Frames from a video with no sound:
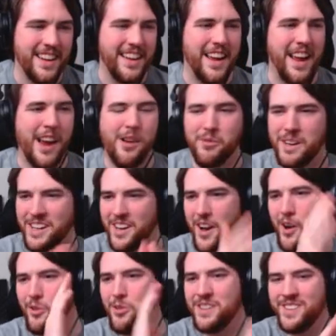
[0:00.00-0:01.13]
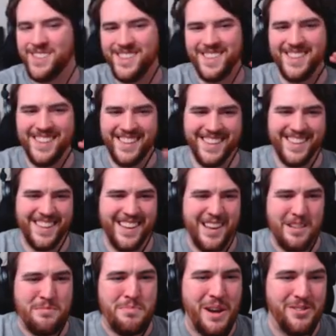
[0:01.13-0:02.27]
There we go.
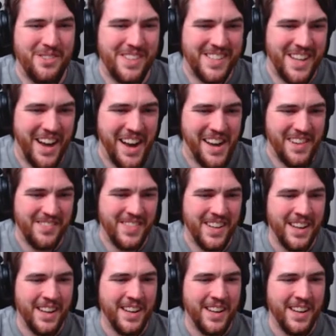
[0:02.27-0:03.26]
About time.